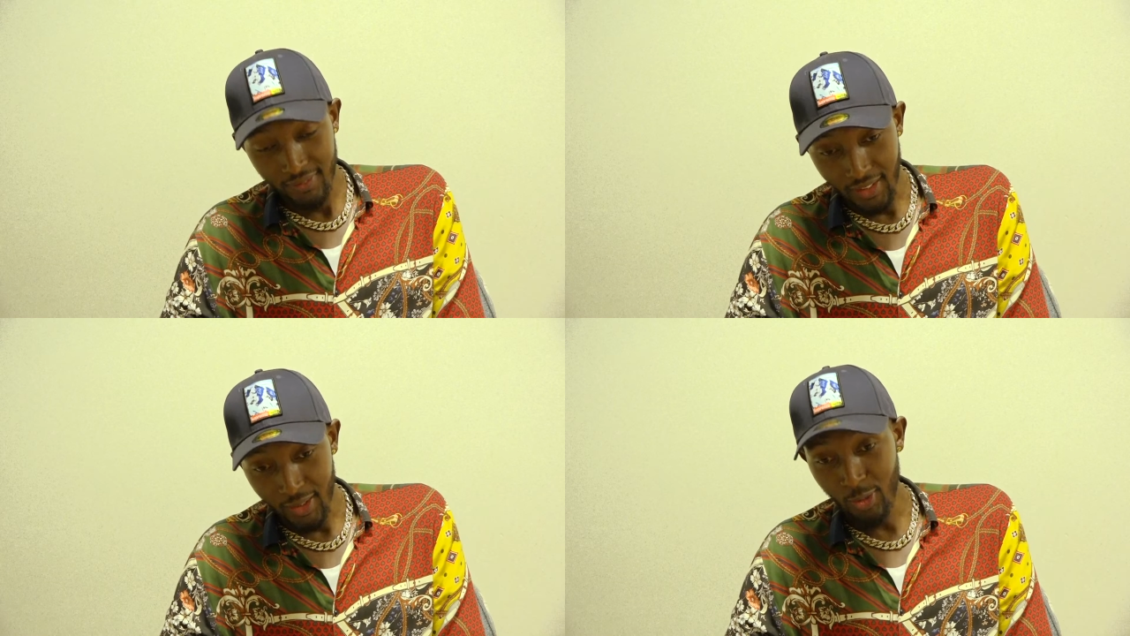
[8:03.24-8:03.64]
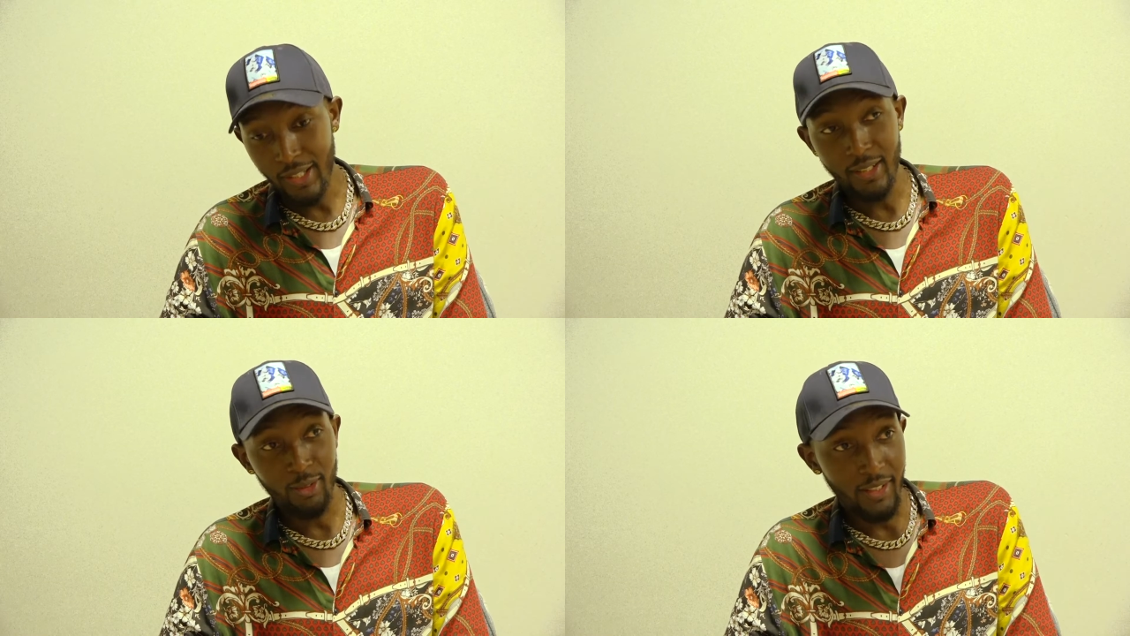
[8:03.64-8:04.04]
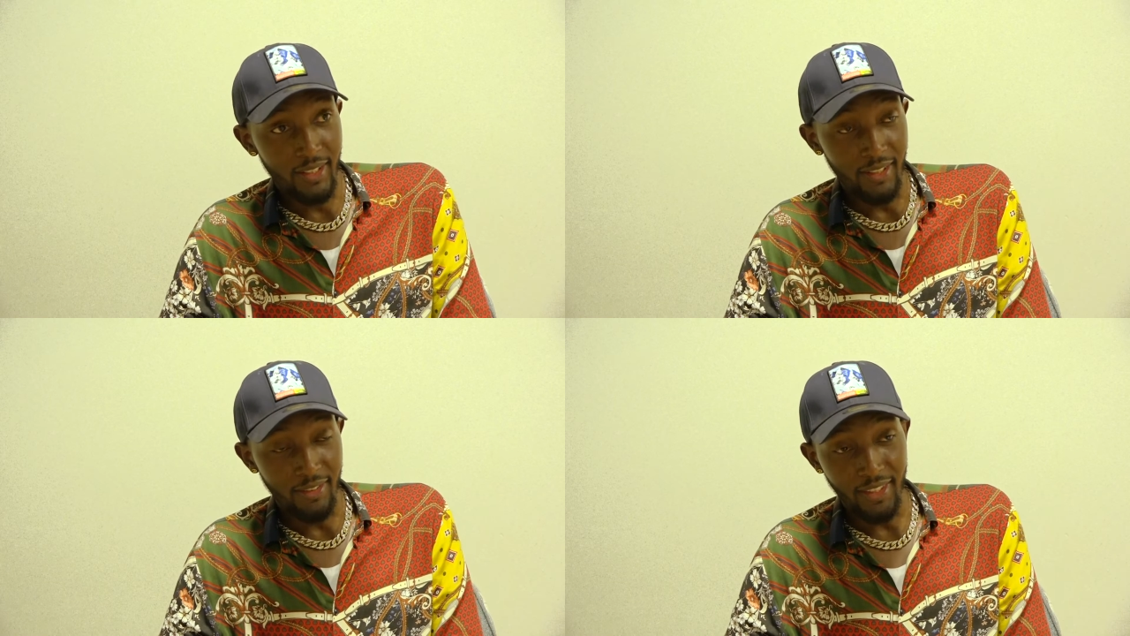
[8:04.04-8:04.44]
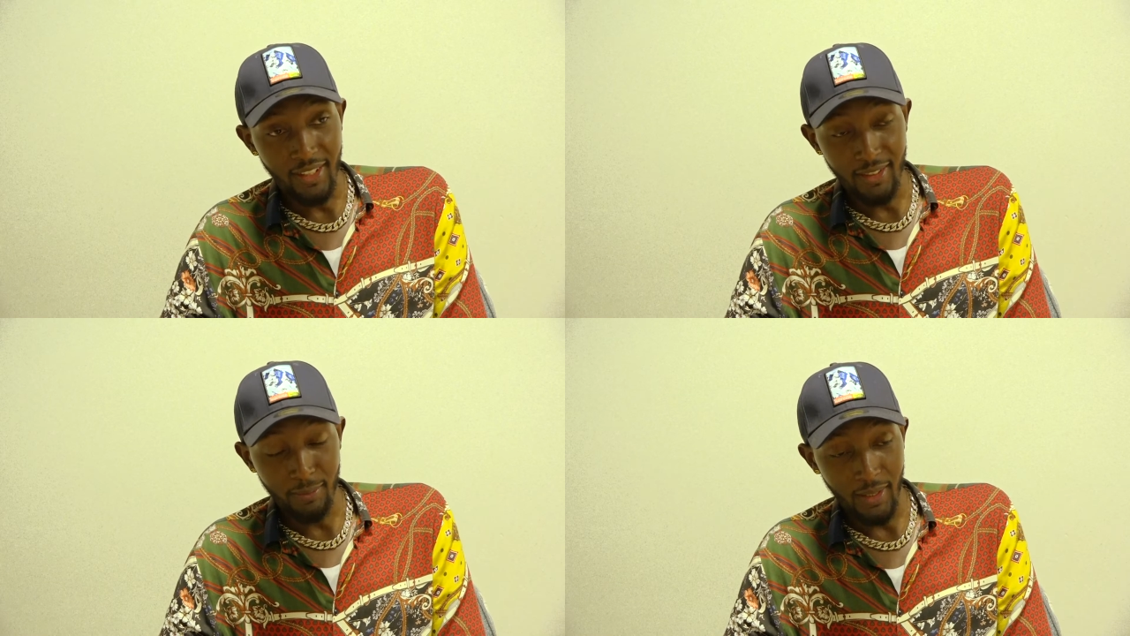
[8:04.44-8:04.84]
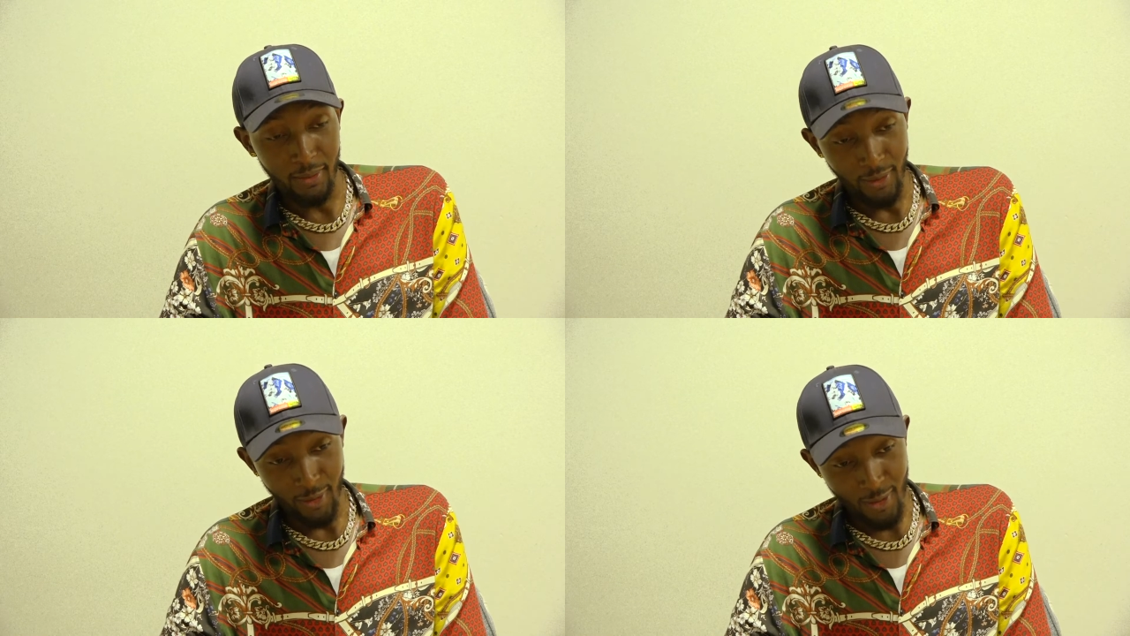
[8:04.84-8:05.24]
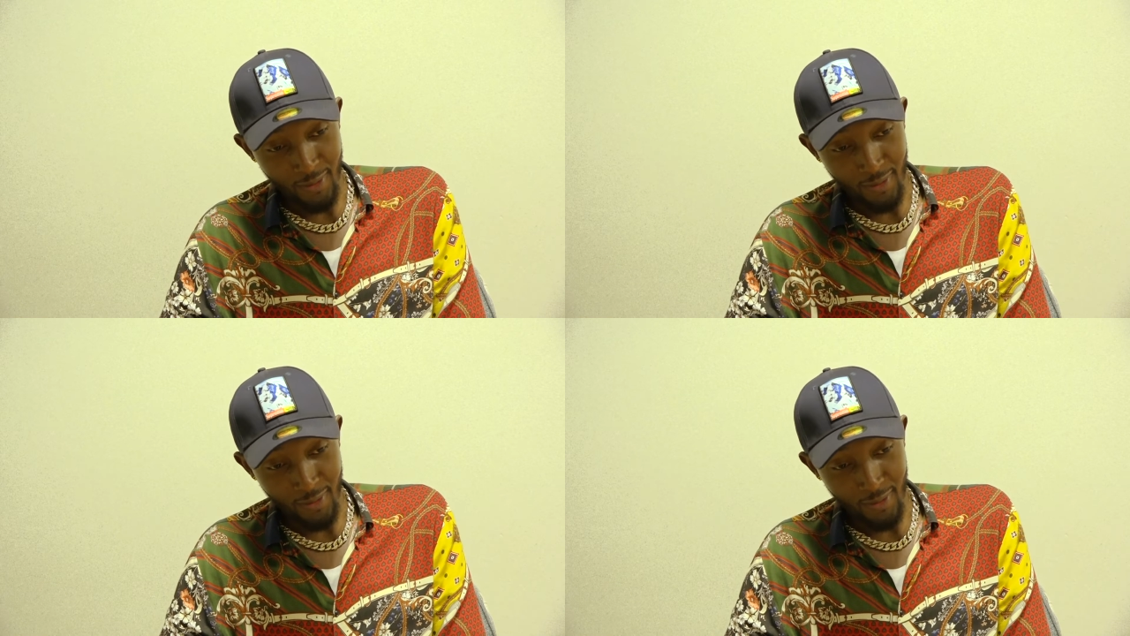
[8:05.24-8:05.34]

In 2020, everything is paid for.